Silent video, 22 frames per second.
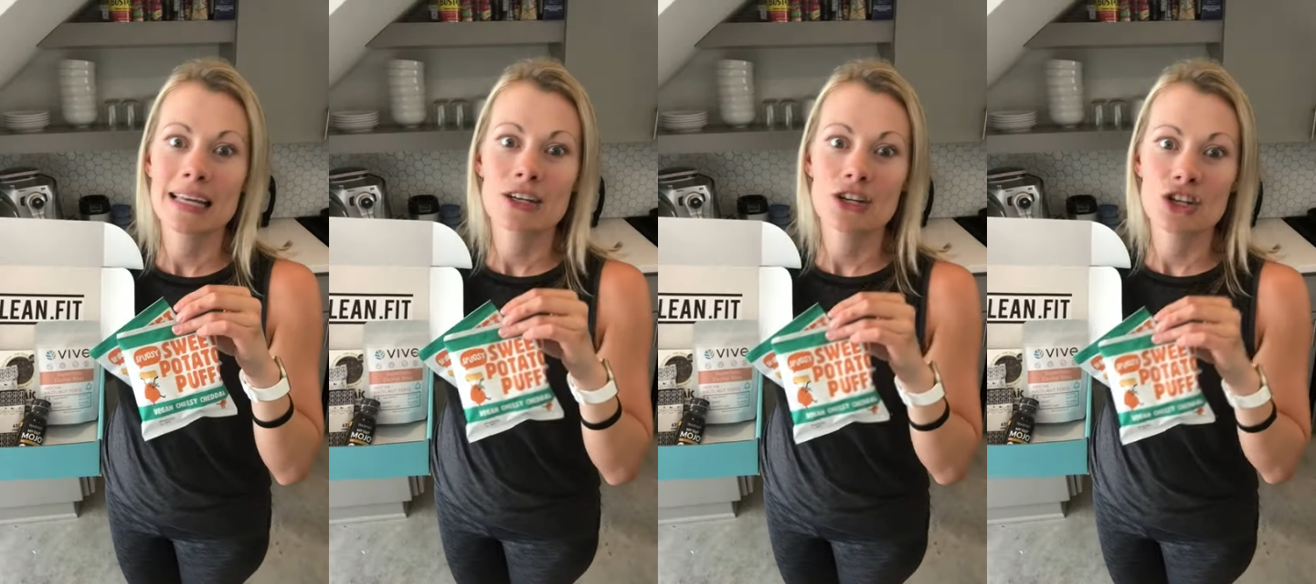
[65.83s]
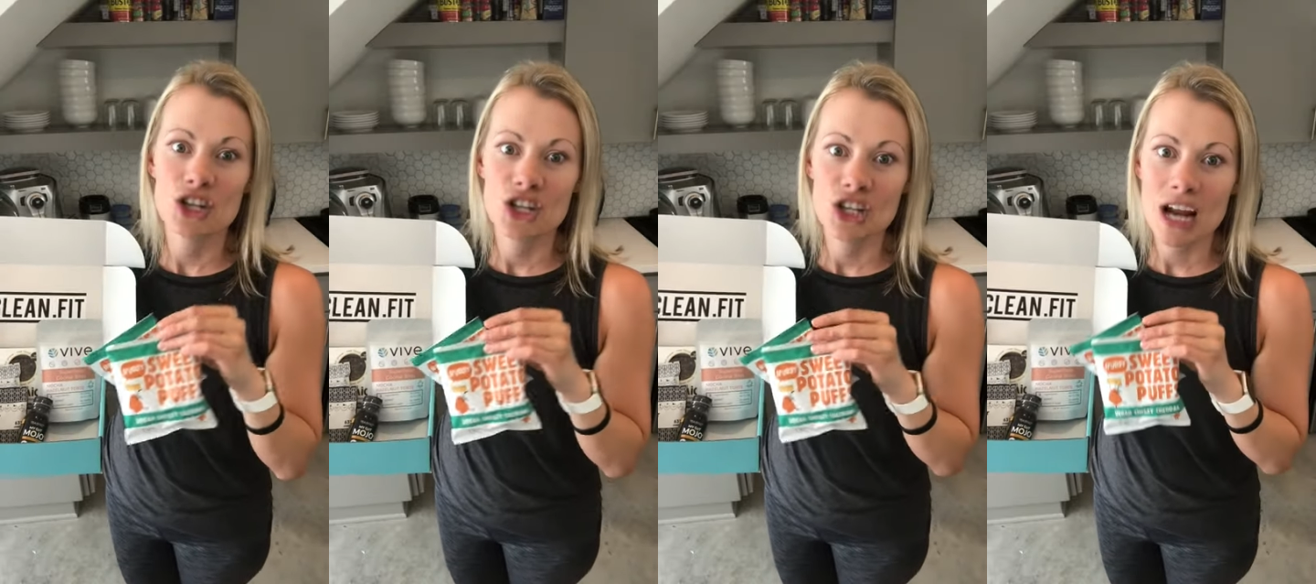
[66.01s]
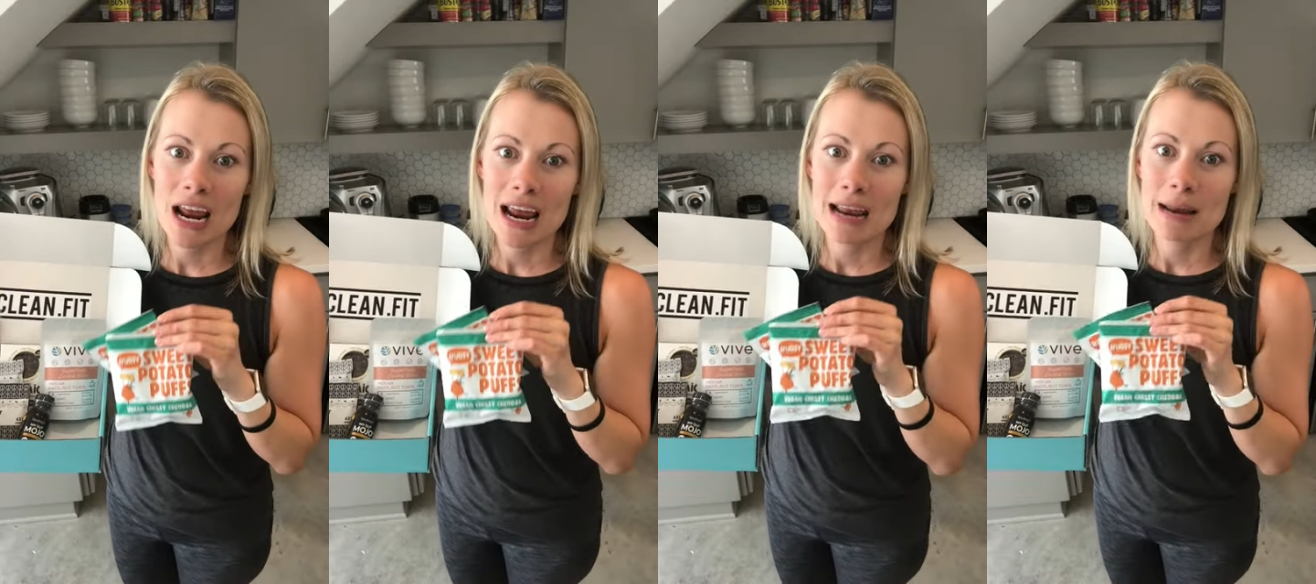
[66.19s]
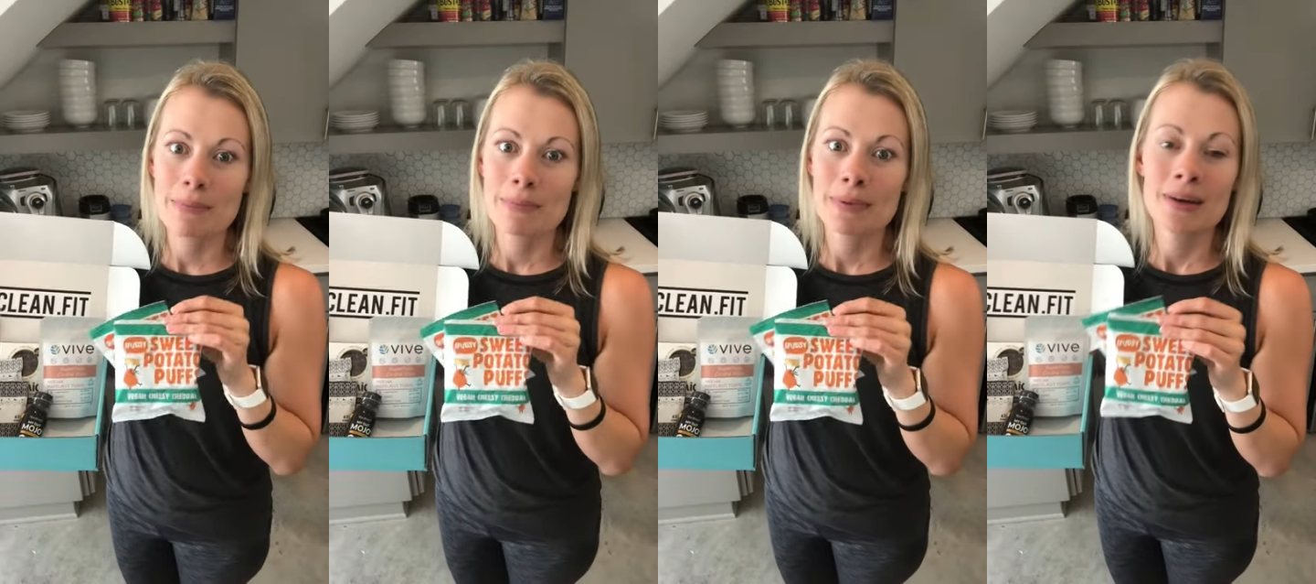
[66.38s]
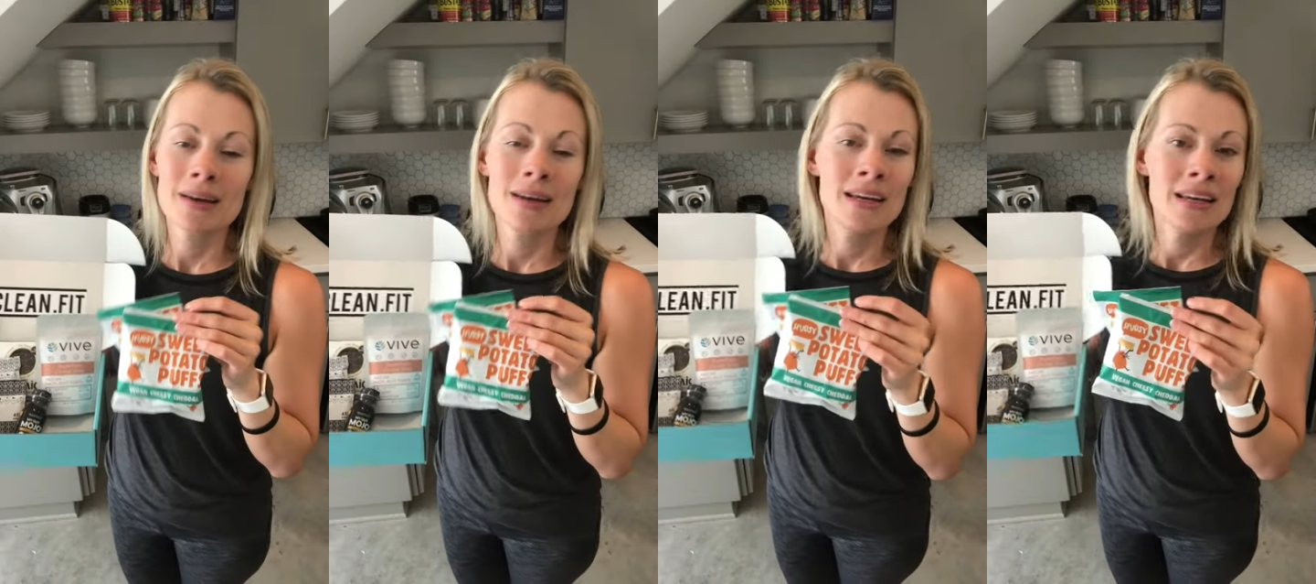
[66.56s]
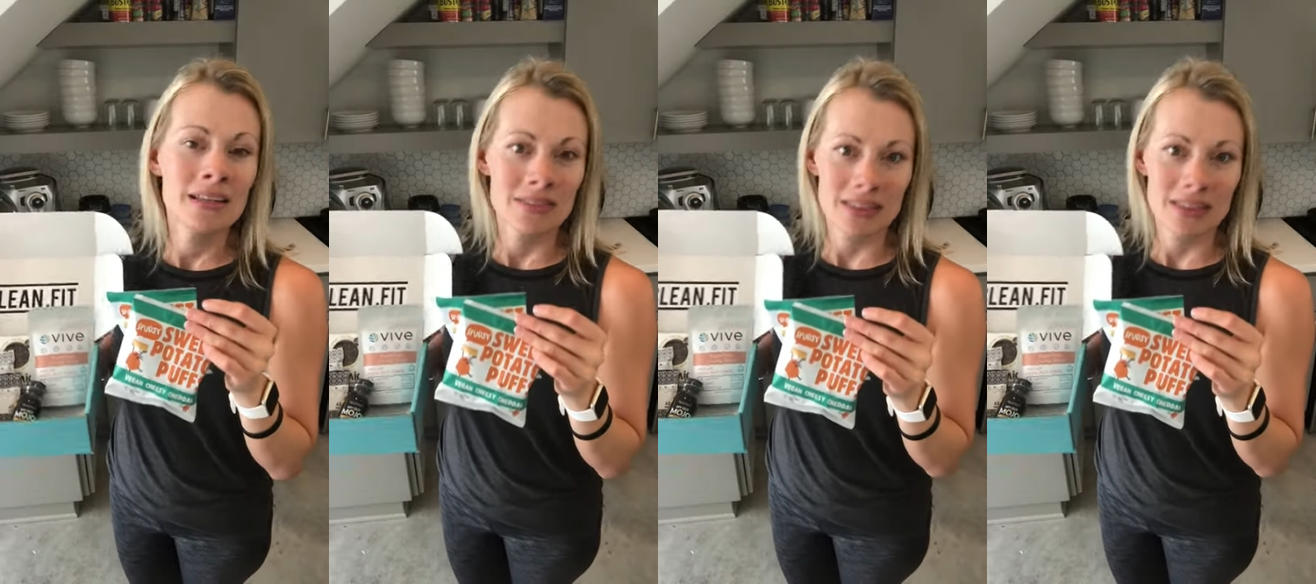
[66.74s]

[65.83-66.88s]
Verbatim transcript: and shape